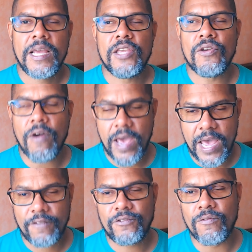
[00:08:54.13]
you
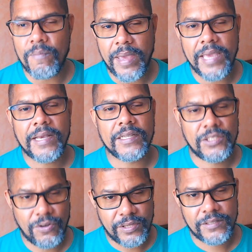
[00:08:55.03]
have to make a
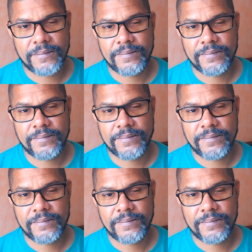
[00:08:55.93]
choice.